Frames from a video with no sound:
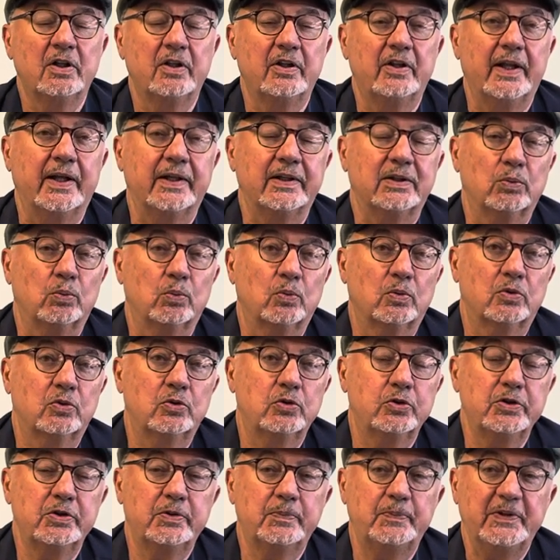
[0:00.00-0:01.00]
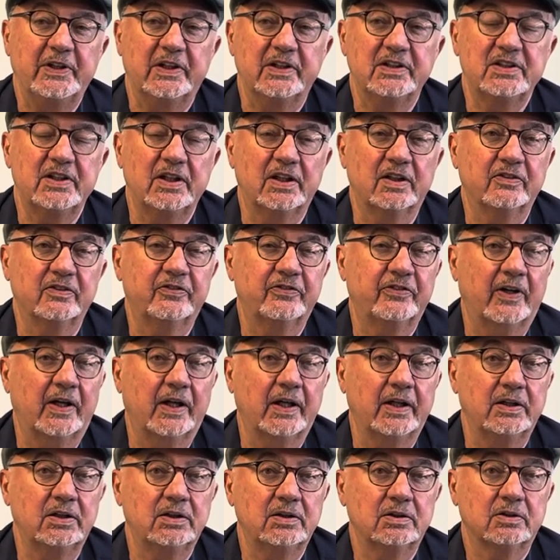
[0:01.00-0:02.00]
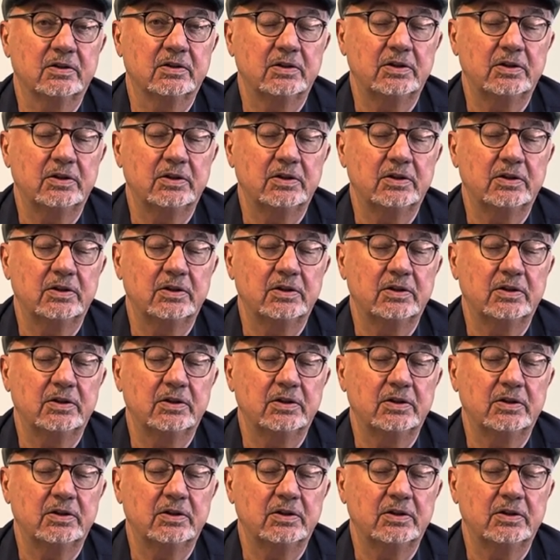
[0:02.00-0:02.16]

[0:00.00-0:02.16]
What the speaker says: that could be identified